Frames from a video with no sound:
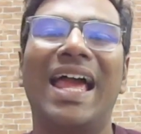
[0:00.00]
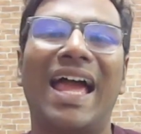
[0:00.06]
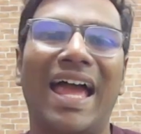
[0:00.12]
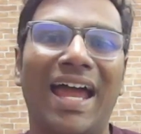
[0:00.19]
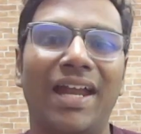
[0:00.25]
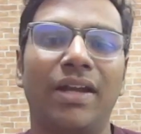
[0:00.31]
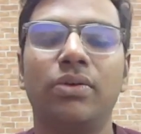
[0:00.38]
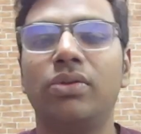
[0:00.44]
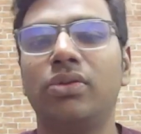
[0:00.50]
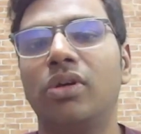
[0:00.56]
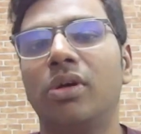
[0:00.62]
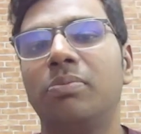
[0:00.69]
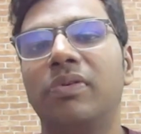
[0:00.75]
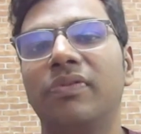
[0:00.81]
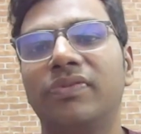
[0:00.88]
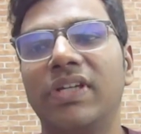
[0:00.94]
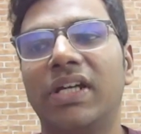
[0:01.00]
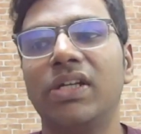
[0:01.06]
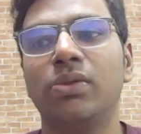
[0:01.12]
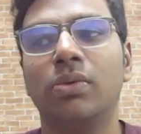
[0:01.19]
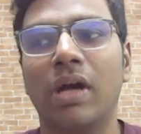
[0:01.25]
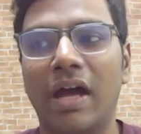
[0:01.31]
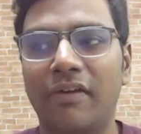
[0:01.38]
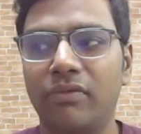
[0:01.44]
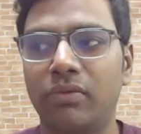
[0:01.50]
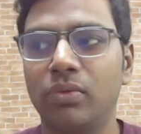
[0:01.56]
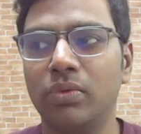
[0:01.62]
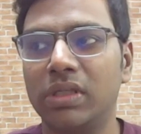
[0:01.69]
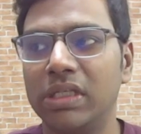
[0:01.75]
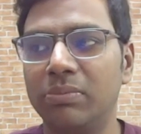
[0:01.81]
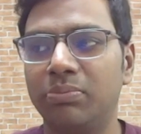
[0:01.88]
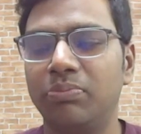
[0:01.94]
and on top of that you have to
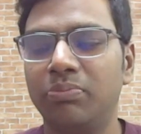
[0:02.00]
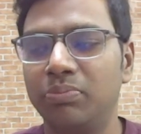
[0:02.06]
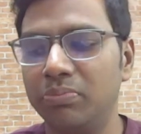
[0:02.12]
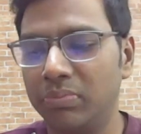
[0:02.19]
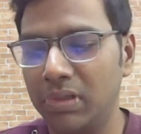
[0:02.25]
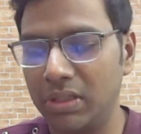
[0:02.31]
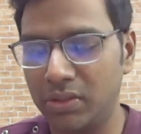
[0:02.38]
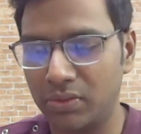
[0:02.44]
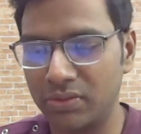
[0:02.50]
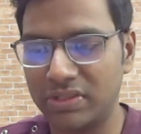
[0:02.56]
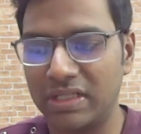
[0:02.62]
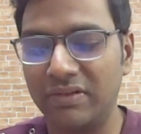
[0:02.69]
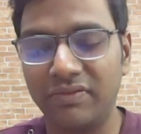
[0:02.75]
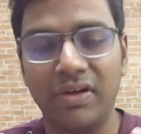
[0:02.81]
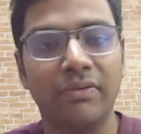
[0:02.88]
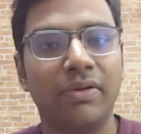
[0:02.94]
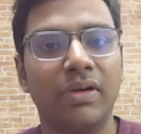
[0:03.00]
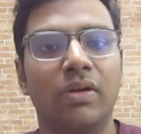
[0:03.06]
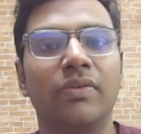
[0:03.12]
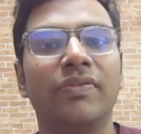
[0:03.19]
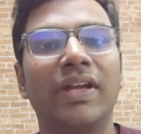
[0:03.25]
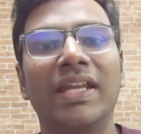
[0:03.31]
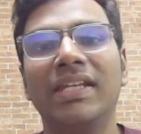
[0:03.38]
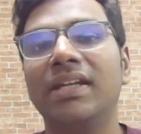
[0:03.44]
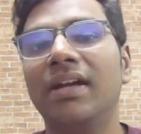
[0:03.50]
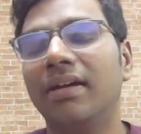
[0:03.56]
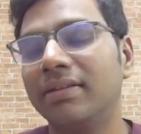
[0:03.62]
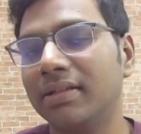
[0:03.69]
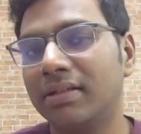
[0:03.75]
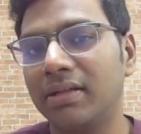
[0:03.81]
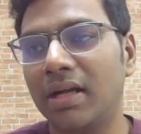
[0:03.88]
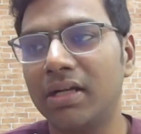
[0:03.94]
keep uh, yourself aware of any
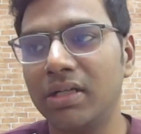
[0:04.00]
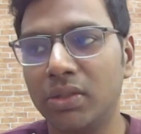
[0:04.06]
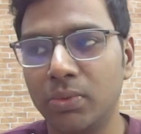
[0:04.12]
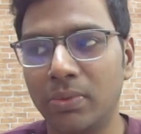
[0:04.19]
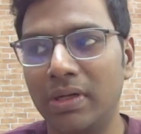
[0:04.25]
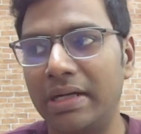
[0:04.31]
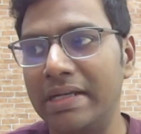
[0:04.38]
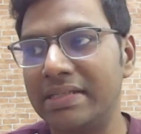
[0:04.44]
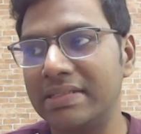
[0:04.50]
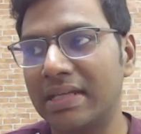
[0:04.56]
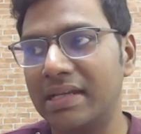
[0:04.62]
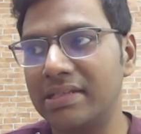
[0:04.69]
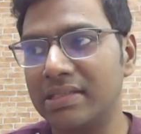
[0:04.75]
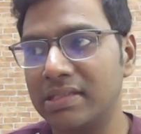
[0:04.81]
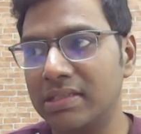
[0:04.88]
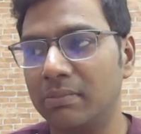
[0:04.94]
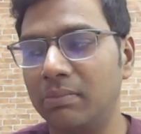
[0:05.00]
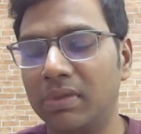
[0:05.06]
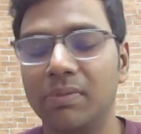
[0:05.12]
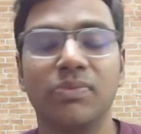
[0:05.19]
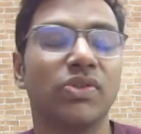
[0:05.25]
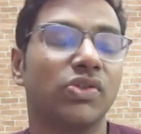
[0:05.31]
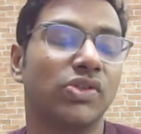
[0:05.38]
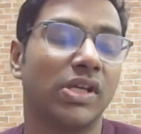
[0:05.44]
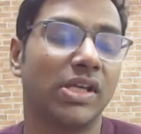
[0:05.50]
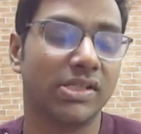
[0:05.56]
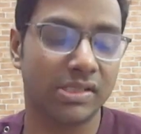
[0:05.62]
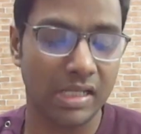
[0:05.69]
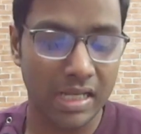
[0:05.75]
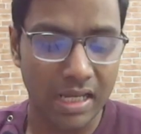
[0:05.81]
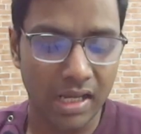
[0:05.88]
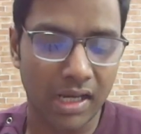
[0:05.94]
other untowardly signs and symptoms such
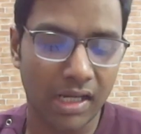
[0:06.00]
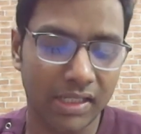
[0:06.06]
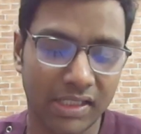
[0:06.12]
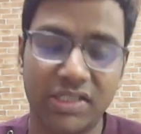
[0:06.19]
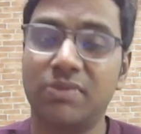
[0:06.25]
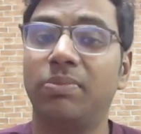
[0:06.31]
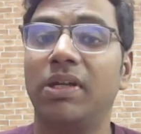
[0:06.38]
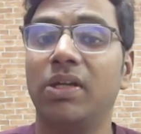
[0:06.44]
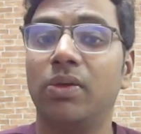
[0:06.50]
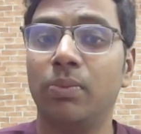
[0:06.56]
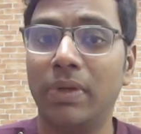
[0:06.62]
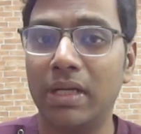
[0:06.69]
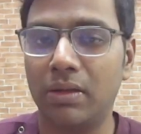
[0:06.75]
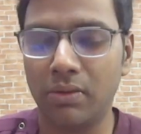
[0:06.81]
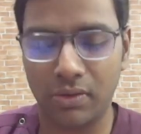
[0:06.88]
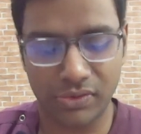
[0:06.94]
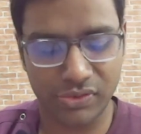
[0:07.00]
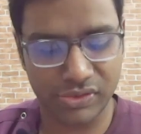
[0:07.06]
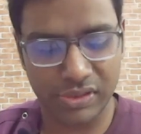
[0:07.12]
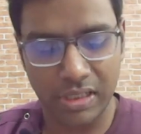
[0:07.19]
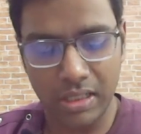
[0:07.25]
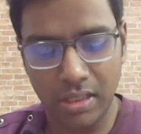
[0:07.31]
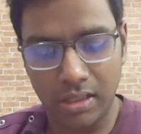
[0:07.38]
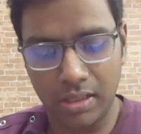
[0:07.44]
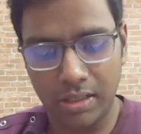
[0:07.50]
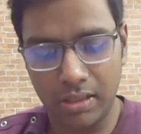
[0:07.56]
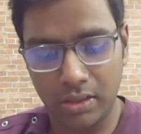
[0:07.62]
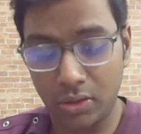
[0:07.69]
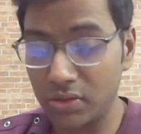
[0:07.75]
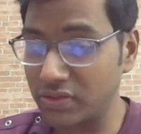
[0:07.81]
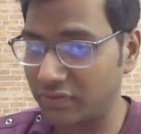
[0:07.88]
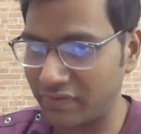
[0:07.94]
as unexplained weight loss uh,
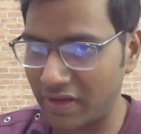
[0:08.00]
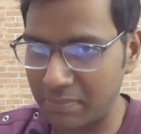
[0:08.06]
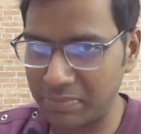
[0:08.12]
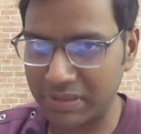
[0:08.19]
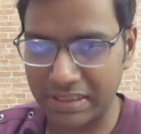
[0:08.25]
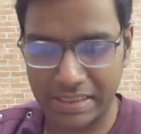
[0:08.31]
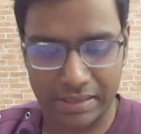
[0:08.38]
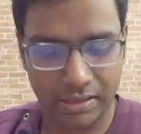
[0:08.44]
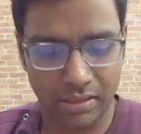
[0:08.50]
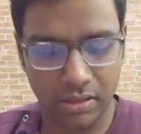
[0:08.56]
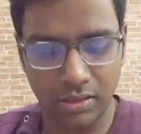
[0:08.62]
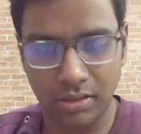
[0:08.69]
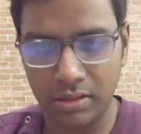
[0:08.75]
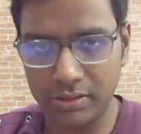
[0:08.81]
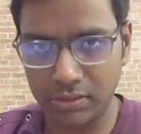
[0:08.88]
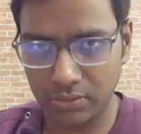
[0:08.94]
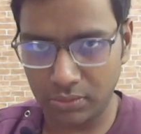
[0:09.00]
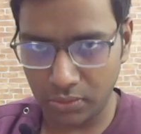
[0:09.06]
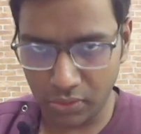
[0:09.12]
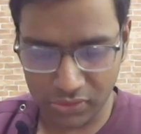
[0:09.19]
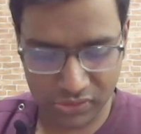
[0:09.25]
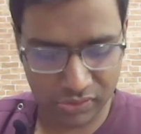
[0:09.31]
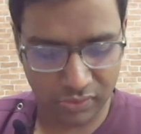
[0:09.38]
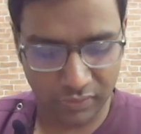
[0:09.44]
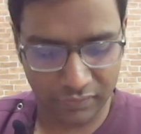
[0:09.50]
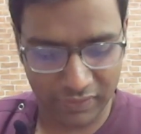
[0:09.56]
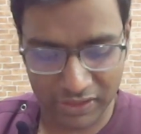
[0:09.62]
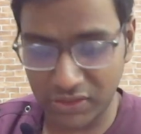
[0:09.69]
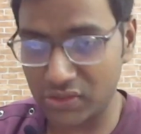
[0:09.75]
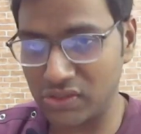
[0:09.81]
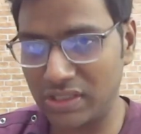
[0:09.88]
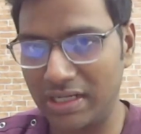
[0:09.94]
loss of appetite uh, you know loss of
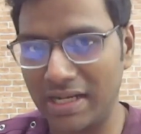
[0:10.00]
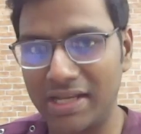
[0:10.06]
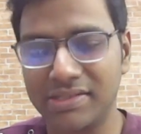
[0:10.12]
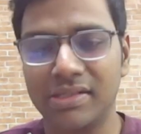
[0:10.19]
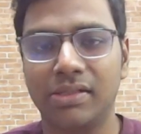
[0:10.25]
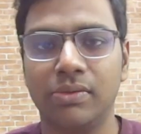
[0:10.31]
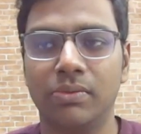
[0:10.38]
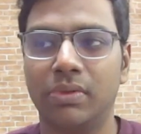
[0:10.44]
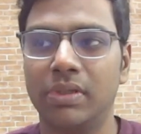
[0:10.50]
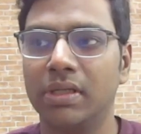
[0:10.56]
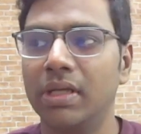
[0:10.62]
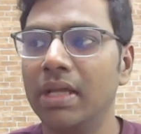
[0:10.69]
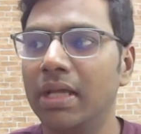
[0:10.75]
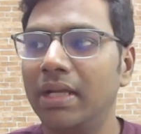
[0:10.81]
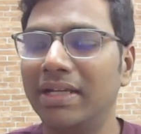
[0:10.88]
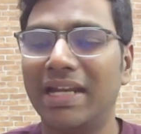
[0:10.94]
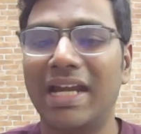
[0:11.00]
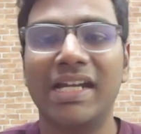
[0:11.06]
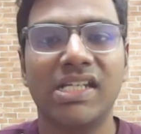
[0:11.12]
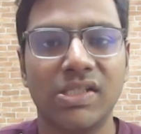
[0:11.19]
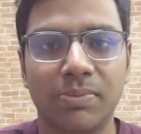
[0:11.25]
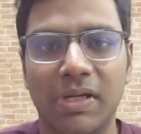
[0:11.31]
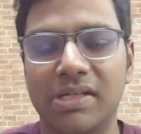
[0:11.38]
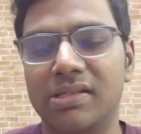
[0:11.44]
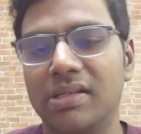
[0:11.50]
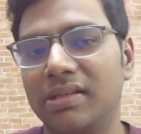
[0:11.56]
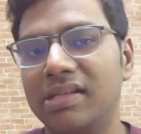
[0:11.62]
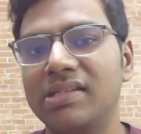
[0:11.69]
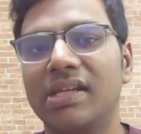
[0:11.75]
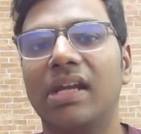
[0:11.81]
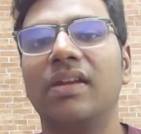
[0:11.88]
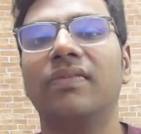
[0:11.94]
energy lassitude night sweats
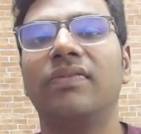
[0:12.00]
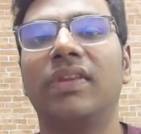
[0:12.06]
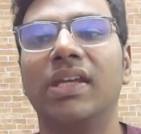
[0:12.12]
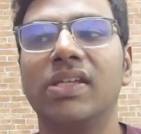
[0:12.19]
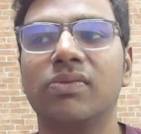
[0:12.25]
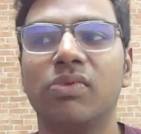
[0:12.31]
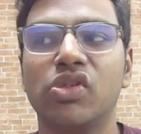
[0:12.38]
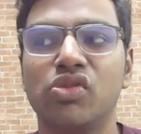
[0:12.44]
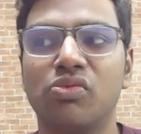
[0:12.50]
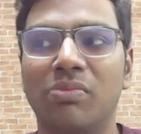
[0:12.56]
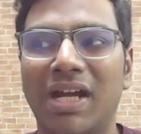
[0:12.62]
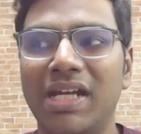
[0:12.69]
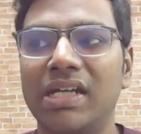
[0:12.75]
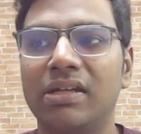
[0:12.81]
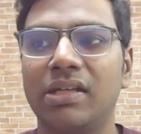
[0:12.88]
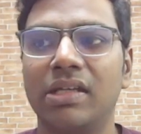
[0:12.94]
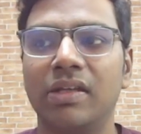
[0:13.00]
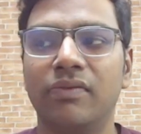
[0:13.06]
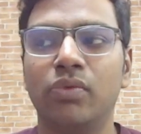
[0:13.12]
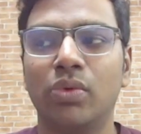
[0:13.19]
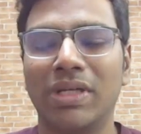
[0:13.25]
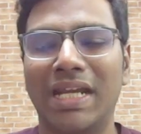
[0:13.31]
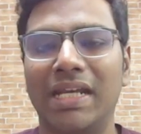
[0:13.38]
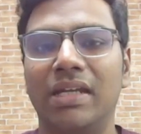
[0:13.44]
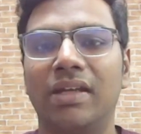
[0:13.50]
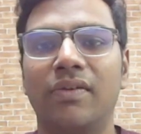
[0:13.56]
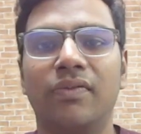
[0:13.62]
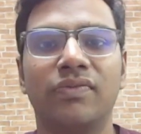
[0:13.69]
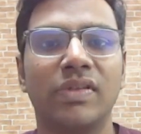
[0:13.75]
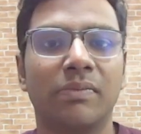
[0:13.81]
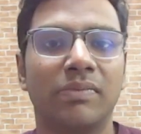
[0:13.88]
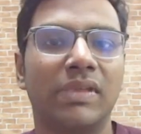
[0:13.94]
these kind of things which might give you an idea of
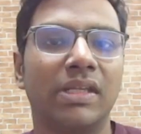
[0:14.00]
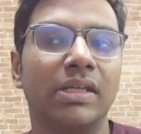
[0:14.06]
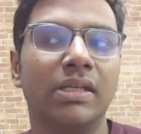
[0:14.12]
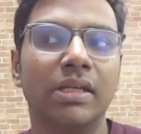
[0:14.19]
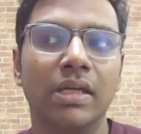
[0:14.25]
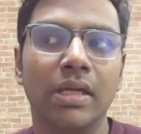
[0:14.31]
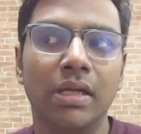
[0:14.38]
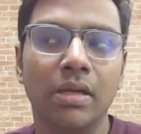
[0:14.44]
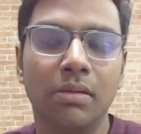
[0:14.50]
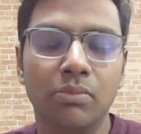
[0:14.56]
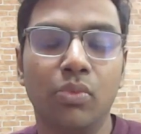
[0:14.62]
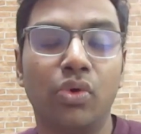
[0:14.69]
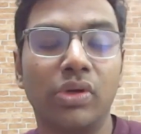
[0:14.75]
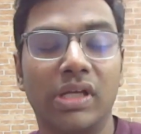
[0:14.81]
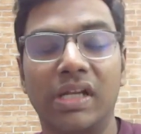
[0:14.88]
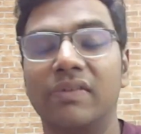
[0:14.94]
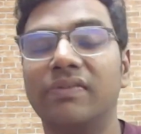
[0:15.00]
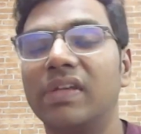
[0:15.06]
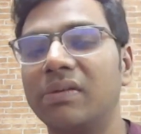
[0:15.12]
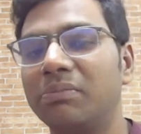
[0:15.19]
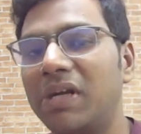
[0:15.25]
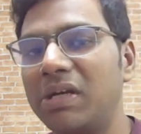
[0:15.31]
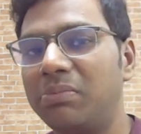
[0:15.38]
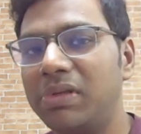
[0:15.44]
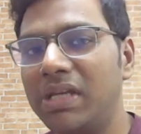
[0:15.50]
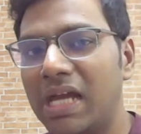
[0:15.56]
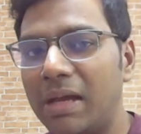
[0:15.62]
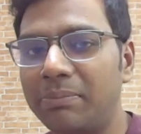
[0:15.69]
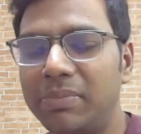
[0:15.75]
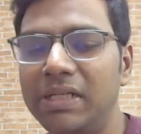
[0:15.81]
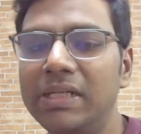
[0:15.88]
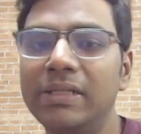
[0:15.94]
something more grave that might be
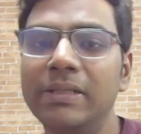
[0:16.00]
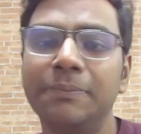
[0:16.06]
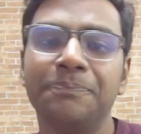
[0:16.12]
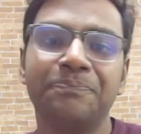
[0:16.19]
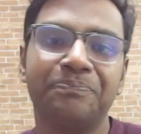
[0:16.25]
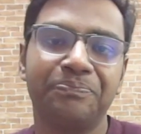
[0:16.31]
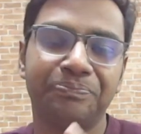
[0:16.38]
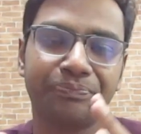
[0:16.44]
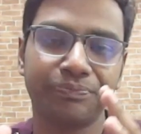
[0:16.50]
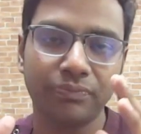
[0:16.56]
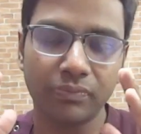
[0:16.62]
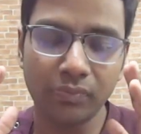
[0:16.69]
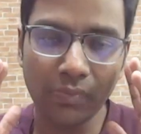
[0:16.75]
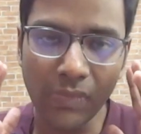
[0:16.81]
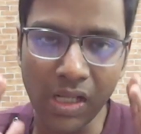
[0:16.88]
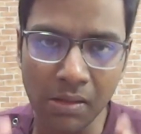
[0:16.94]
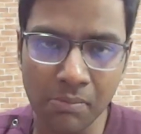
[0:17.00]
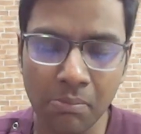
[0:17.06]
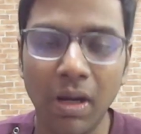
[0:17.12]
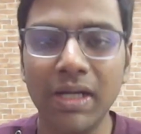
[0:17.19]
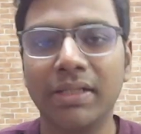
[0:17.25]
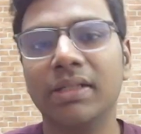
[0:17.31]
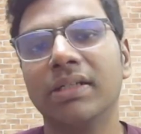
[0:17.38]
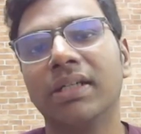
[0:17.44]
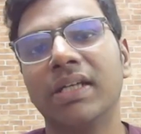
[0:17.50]
happening but